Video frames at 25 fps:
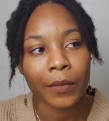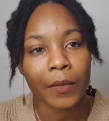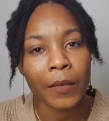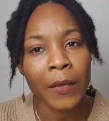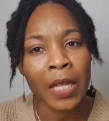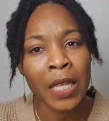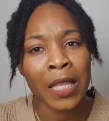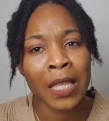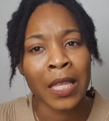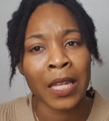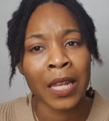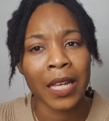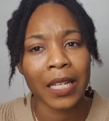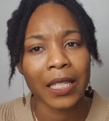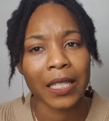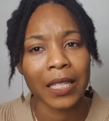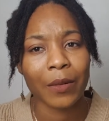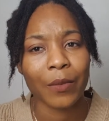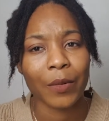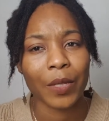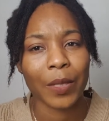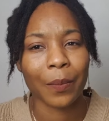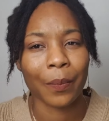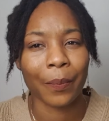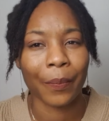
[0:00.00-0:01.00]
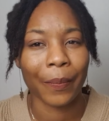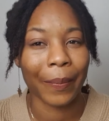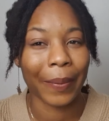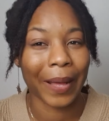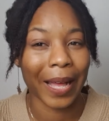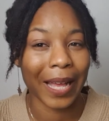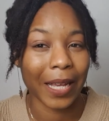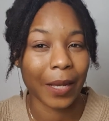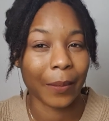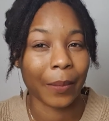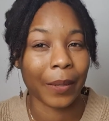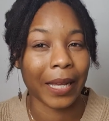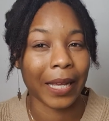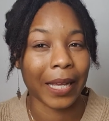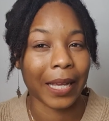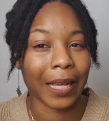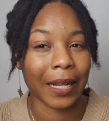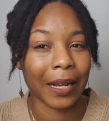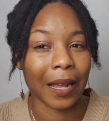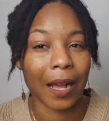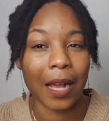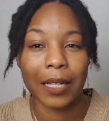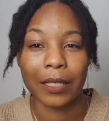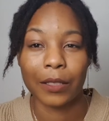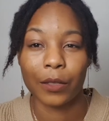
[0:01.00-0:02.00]
The next thing was back pain.
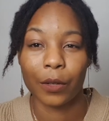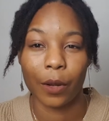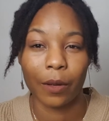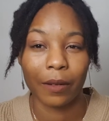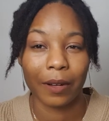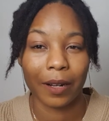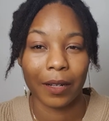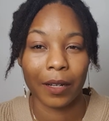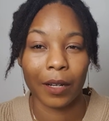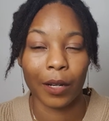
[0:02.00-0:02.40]
I don't